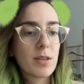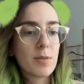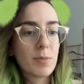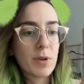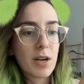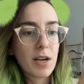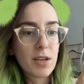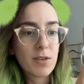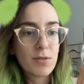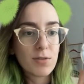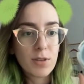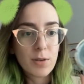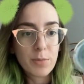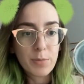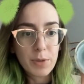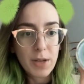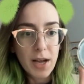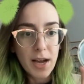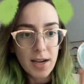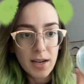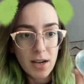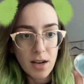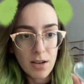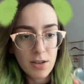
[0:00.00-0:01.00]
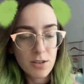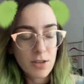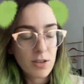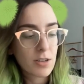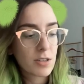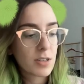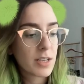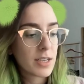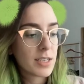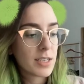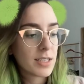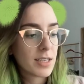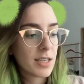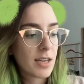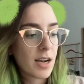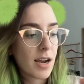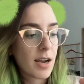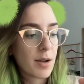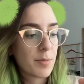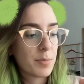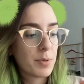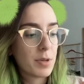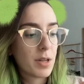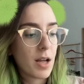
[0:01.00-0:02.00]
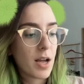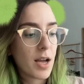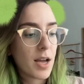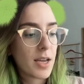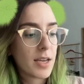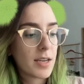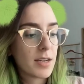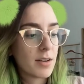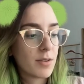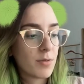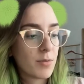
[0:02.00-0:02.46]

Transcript: but I used a black underglaze that I applied